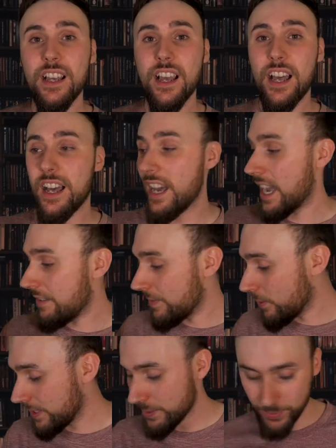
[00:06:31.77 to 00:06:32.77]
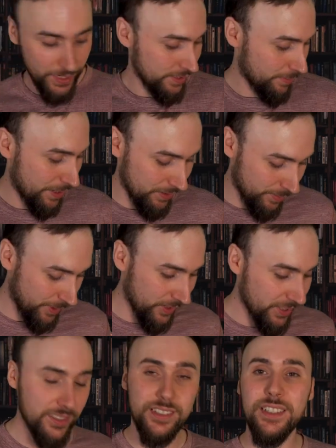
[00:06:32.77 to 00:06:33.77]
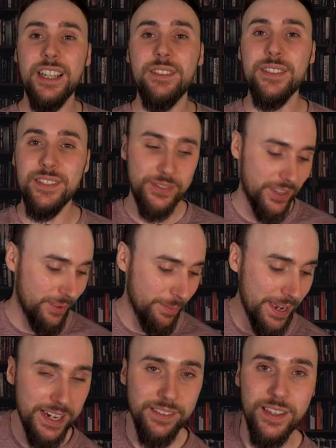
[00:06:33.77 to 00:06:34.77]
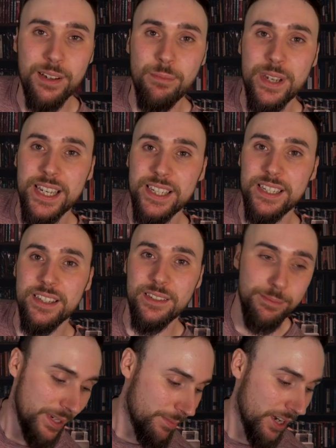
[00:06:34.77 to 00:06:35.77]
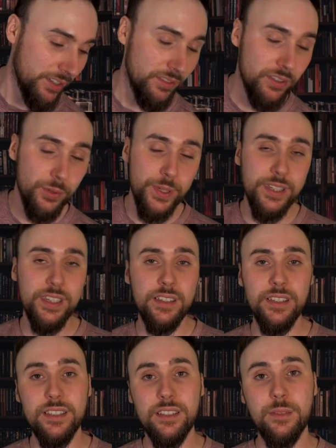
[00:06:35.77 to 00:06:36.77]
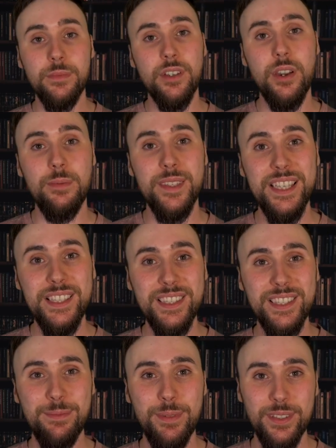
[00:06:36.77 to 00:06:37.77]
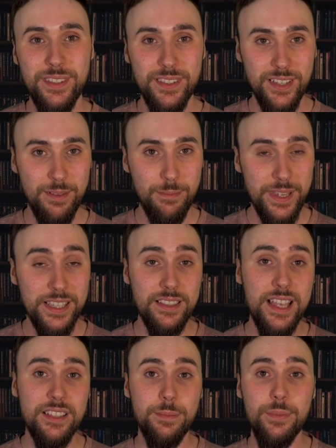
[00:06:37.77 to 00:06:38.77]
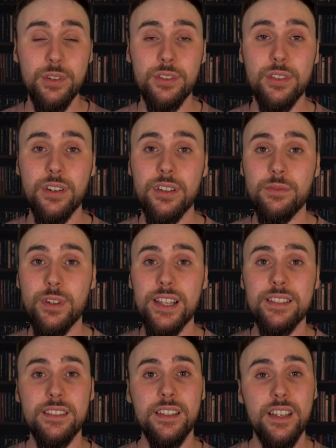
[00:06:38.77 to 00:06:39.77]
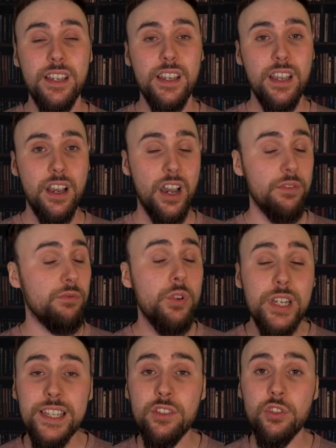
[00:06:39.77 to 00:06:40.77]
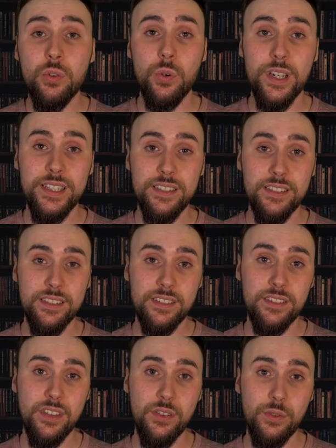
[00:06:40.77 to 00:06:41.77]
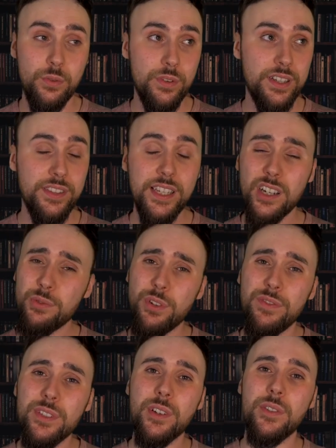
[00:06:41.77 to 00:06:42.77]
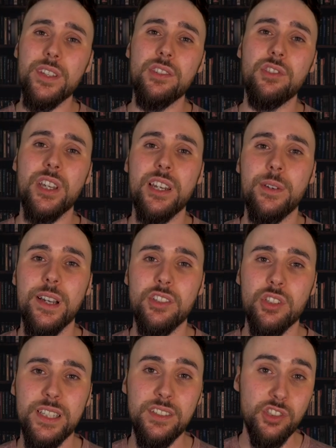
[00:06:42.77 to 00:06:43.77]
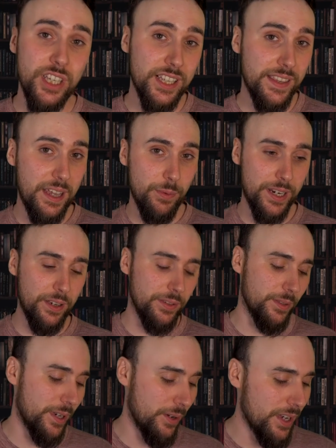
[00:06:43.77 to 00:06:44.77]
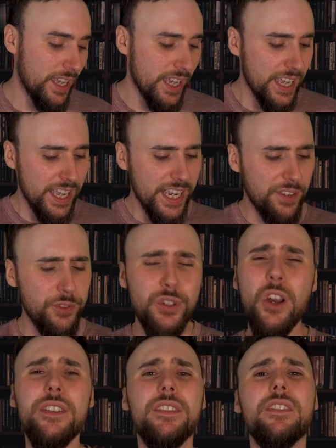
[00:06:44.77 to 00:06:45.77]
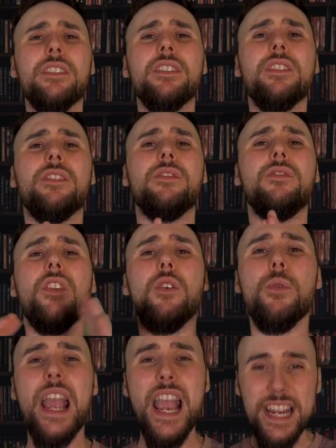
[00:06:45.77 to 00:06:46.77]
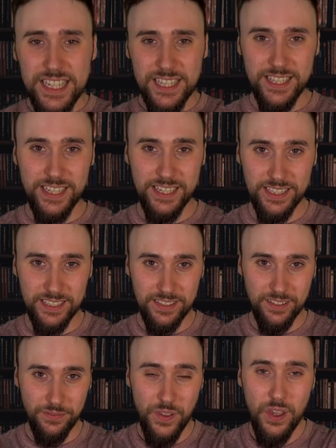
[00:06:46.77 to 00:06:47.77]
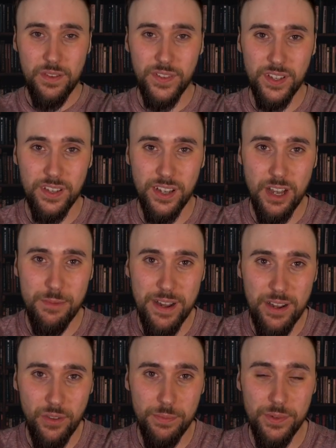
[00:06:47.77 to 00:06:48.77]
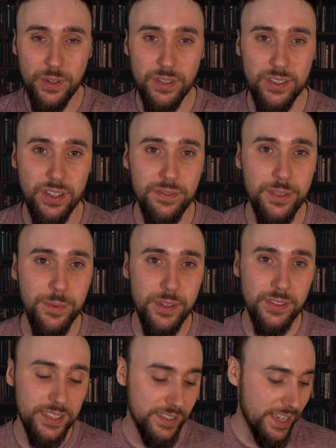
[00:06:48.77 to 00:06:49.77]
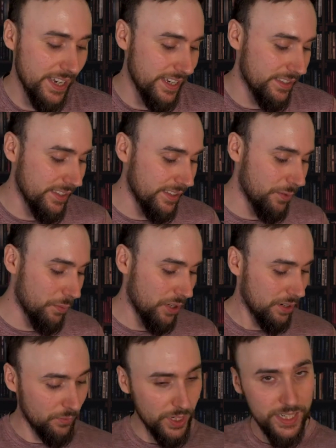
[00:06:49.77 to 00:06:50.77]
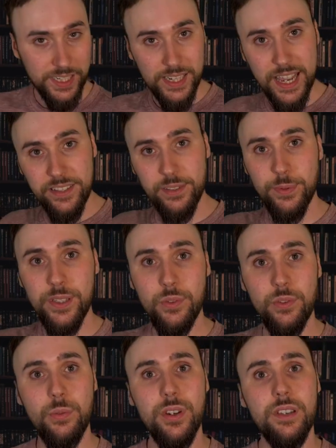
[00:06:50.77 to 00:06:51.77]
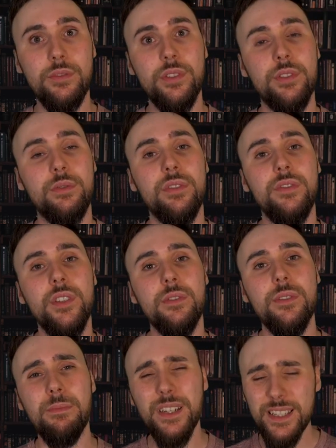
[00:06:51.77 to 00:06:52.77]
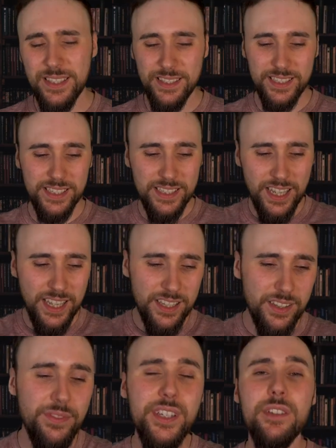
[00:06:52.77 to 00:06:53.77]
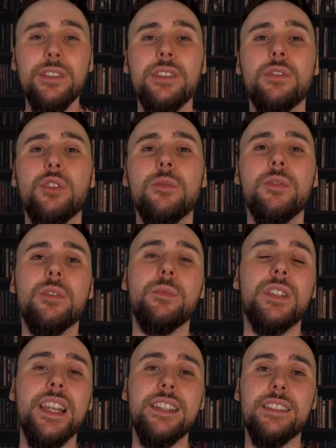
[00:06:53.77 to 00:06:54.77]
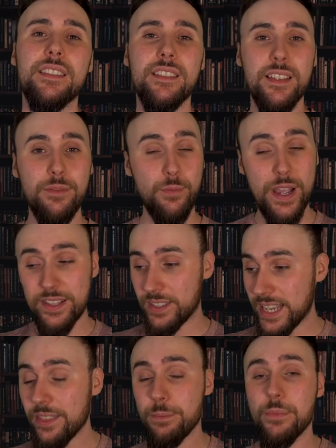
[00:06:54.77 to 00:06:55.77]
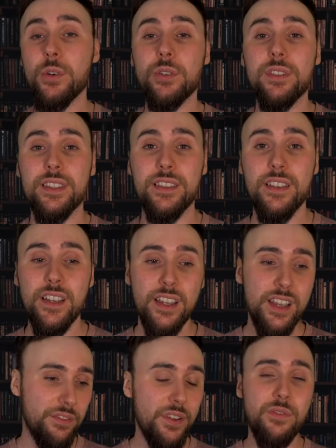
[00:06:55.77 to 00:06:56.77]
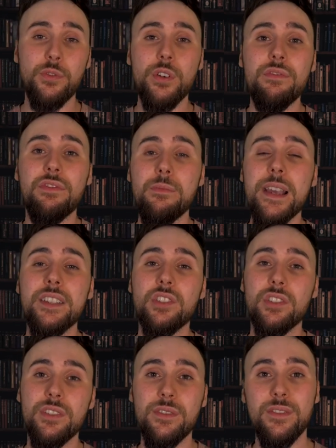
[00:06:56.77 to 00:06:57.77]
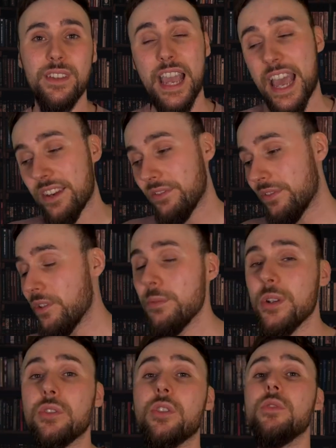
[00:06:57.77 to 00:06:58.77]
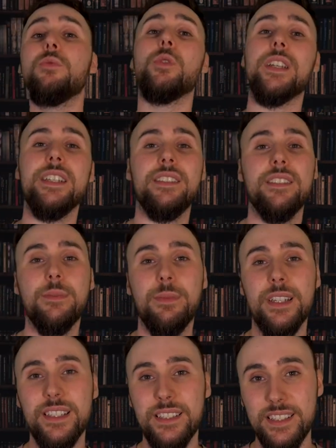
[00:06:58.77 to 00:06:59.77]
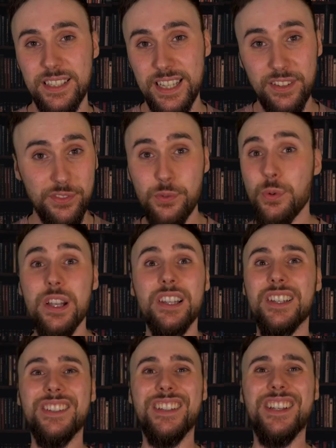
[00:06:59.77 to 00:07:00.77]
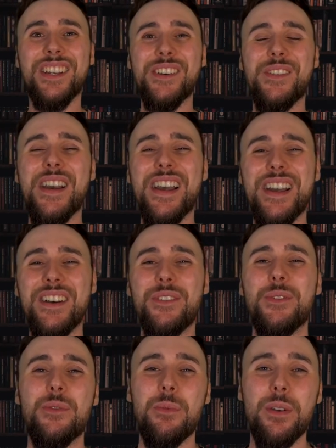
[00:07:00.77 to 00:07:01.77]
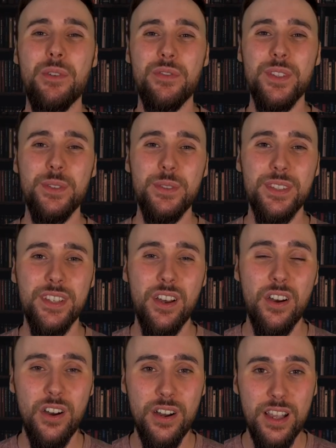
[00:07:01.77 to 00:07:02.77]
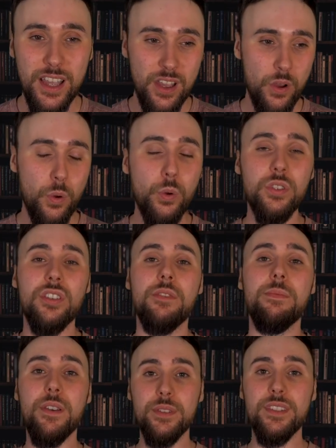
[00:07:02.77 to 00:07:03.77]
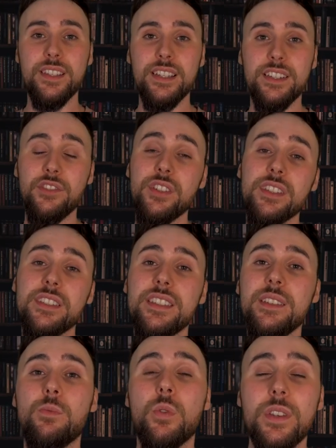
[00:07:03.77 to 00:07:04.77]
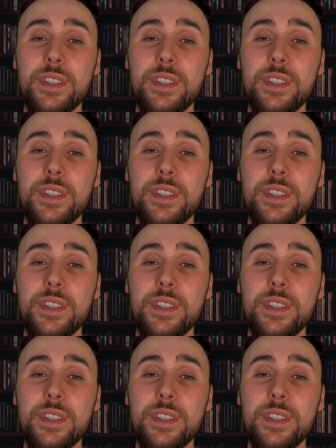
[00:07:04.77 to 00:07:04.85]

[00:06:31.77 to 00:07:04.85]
I have no idea what that's about, to be honest. I haven't read the back. That may be my undoing. It sometimes is. But his last book that I'd read, I really enjoyed. So I think I reviewed it on this channel, actually. Check that one out as well. If you'd like to know anything further about the books I've spoke today, indeed the one I'm reading next week or the one I've just reviewed, then please see the video description with links where to get the books and further information. And follow me on Goodreads, please, if you will, where all my reviews are also posted, and you can see what